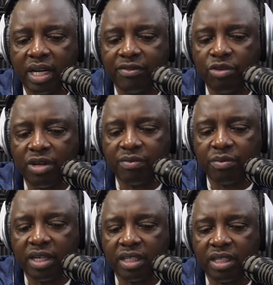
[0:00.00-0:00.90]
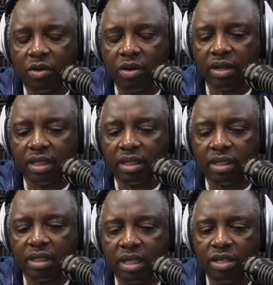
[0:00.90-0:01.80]
Now, if you have money in the market
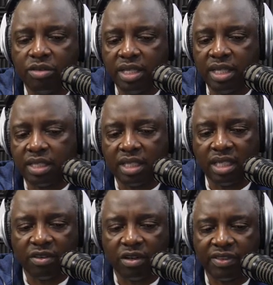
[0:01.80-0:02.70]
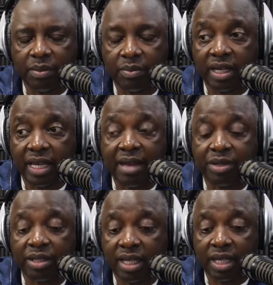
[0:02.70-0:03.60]
and you need to live off that money, I've
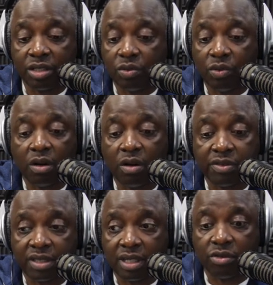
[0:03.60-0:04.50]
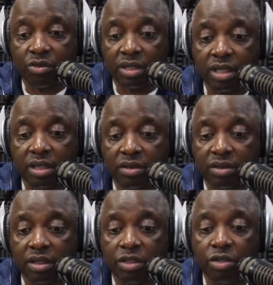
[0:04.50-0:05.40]
been telling you all for several years,
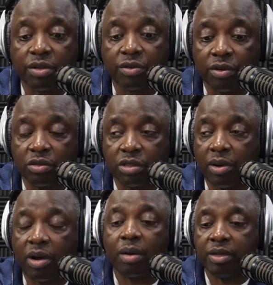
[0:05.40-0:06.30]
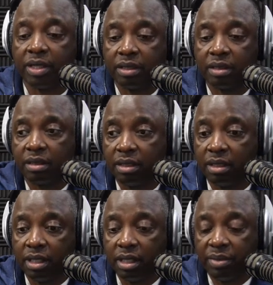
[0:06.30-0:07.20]
you're in the wrong department.
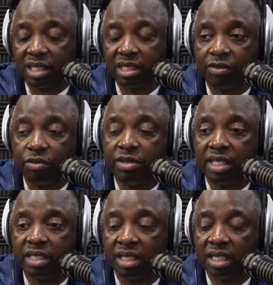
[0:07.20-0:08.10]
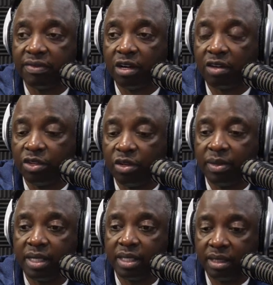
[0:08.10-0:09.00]
Because if you need to live off your
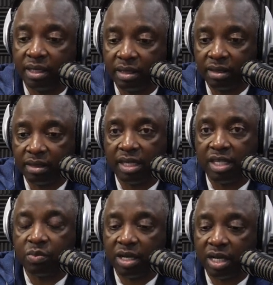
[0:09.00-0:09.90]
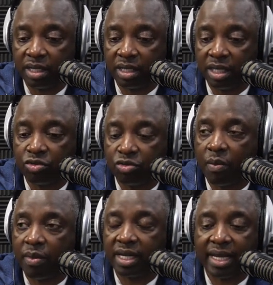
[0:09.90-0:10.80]
money each month and draw
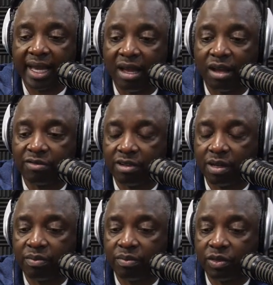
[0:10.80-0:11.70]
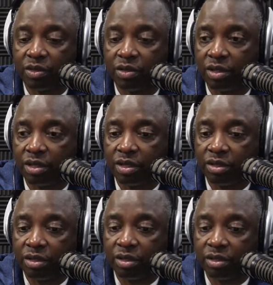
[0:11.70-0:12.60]
money down from your
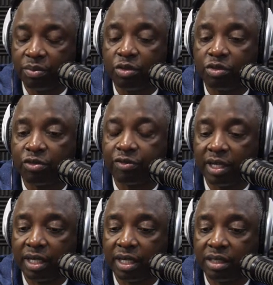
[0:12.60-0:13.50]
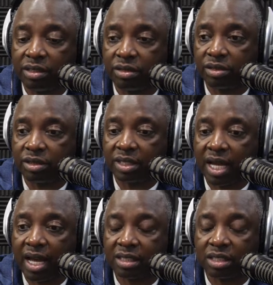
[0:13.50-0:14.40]
mutual funds or your
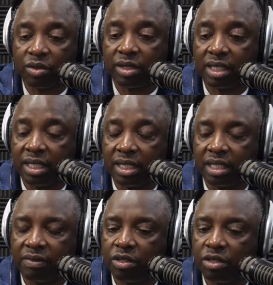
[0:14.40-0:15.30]
stocks in order to live,